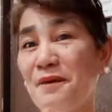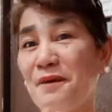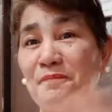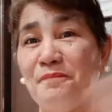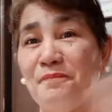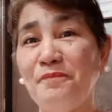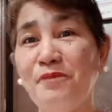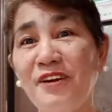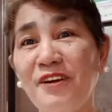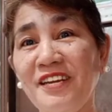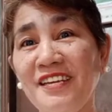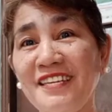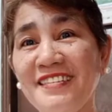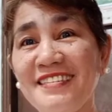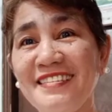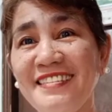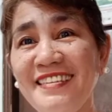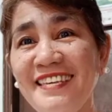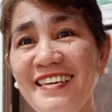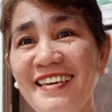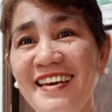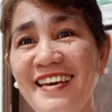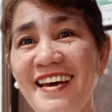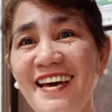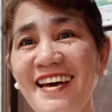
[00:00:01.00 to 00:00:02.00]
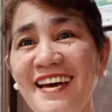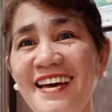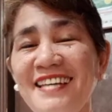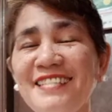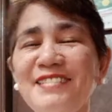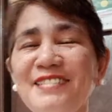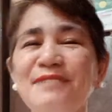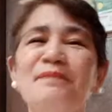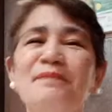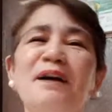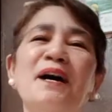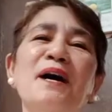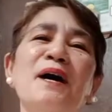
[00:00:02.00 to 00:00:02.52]
Buenos
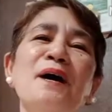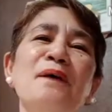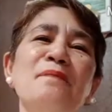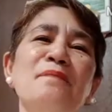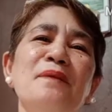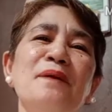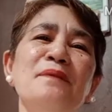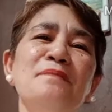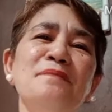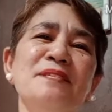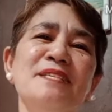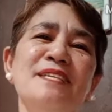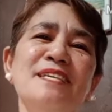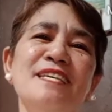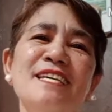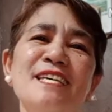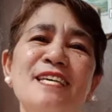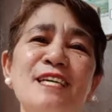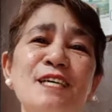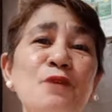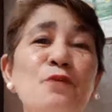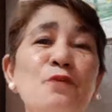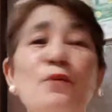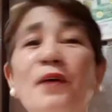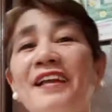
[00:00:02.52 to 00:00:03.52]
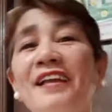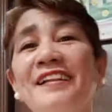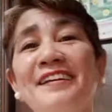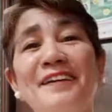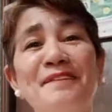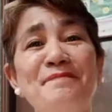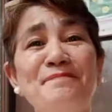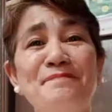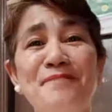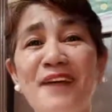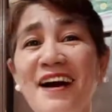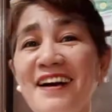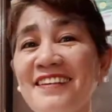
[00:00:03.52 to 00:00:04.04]
dias, mga kamamsi!
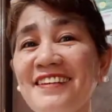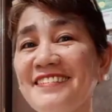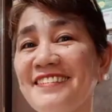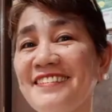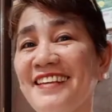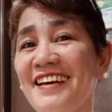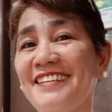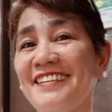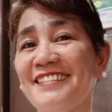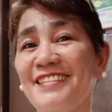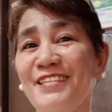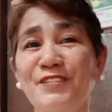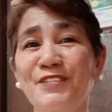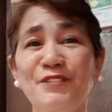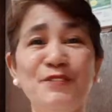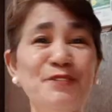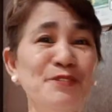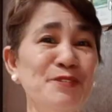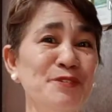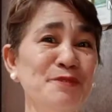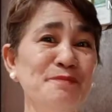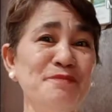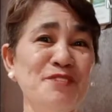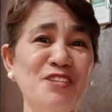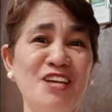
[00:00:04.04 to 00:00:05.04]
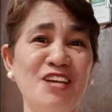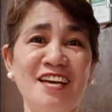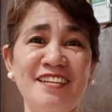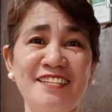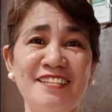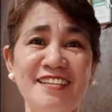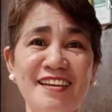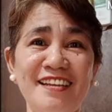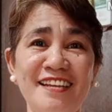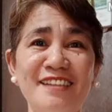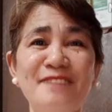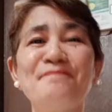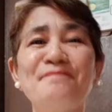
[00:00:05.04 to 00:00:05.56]
Welcome back sa ating YouTube
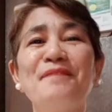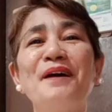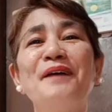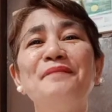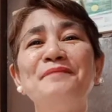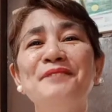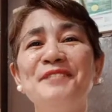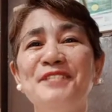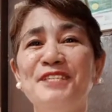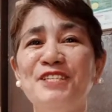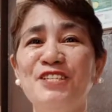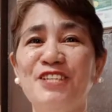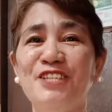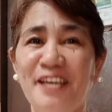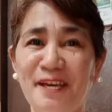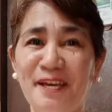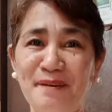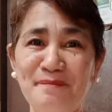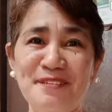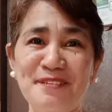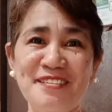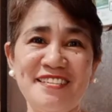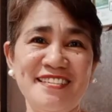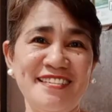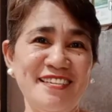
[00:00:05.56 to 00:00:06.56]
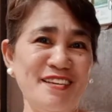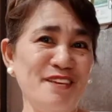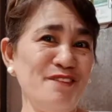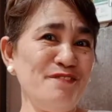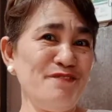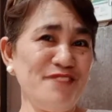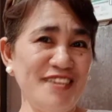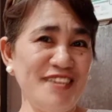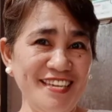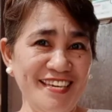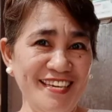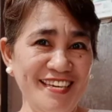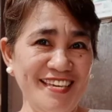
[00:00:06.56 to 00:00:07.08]
channel, Mamsi Gems
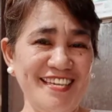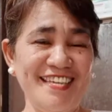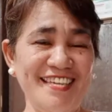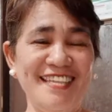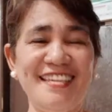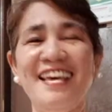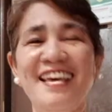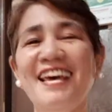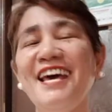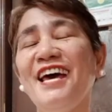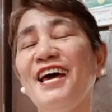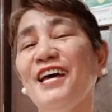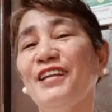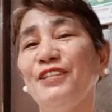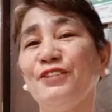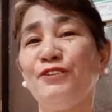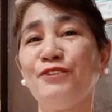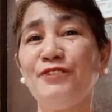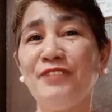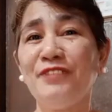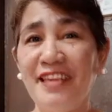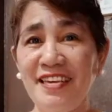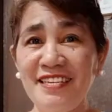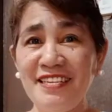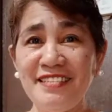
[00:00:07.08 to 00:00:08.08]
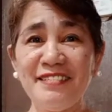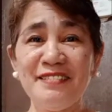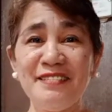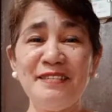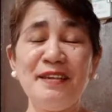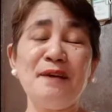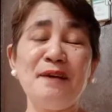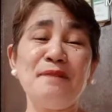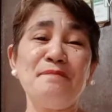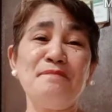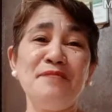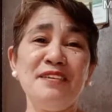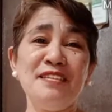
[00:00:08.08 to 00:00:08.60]
TV. Today's
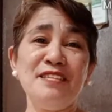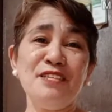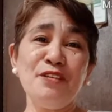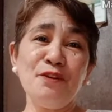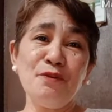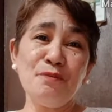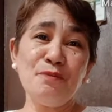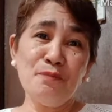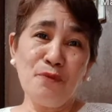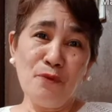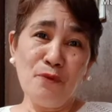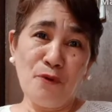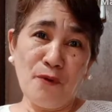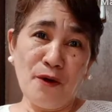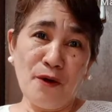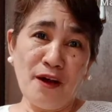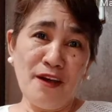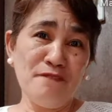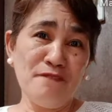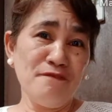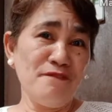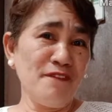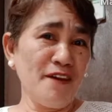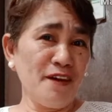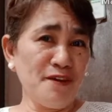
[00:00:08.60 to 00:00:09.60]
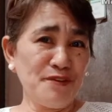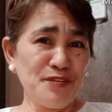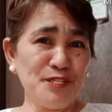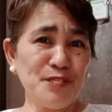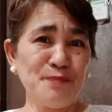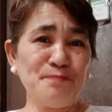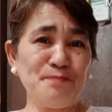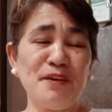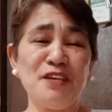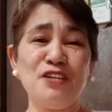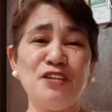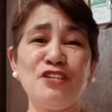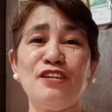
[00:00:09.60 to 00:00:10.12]
video po ay very
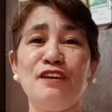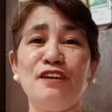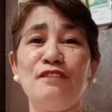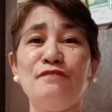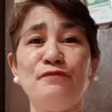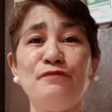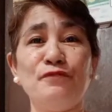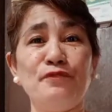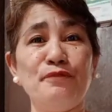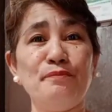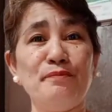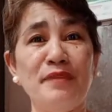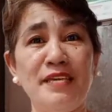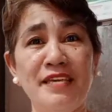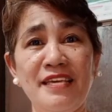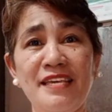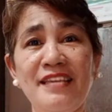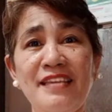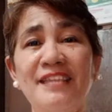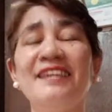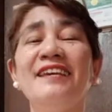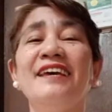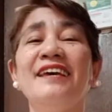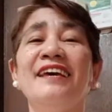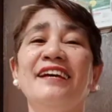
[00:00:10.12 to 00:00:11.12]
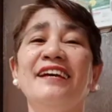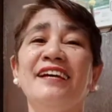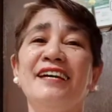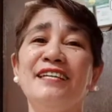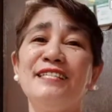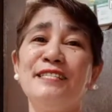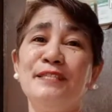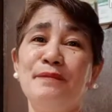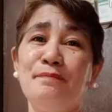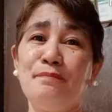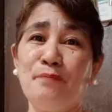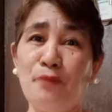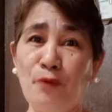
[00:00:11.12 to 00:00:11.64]
special for me
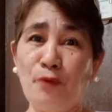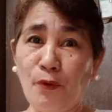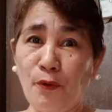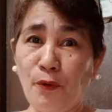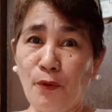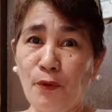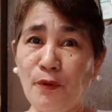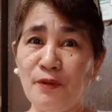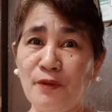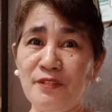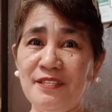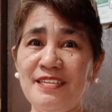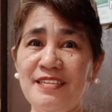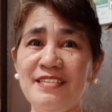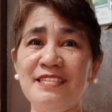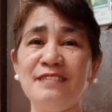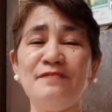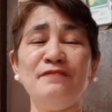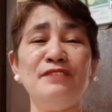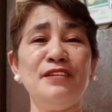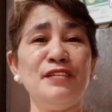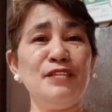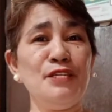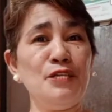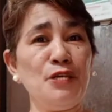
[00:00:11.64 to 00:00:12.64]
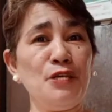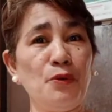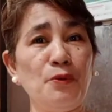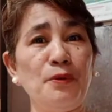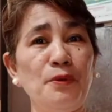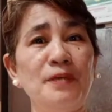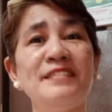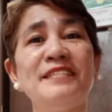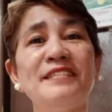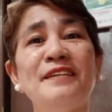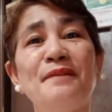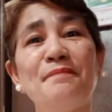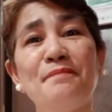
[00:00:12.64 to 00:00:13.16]
kasi po this video
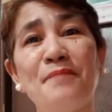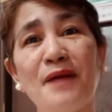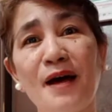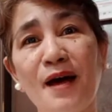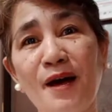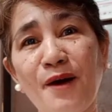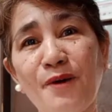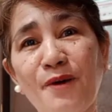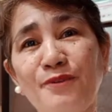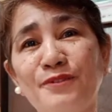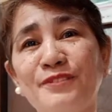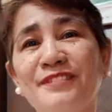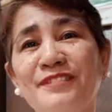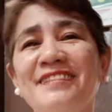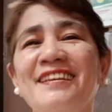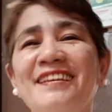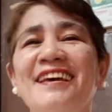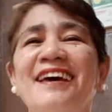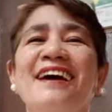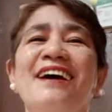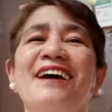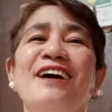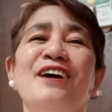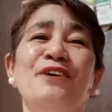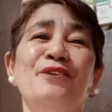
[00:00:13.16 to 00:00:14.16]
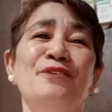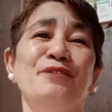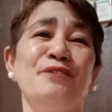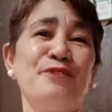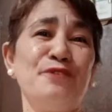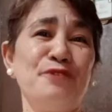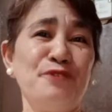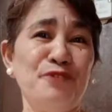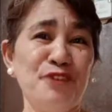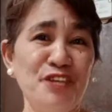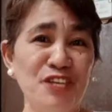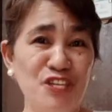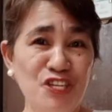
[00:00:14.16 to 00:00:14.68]
is about
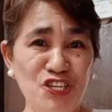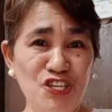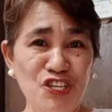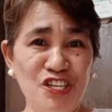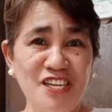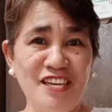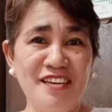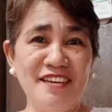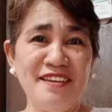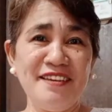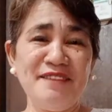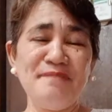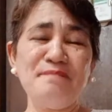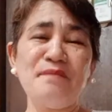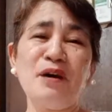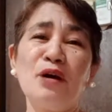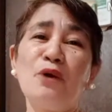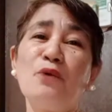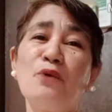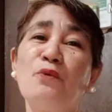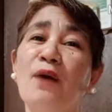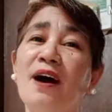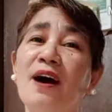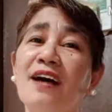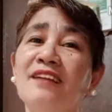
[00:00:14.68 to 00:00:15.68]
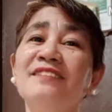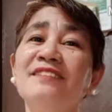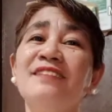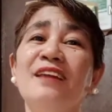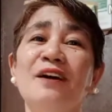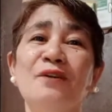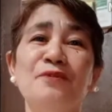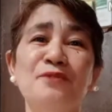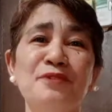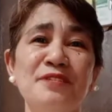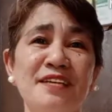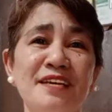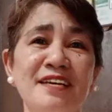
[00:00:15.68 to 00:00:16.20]
reaching my
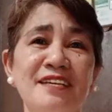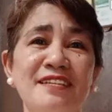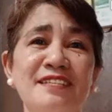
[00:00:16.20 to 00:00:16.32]
1,000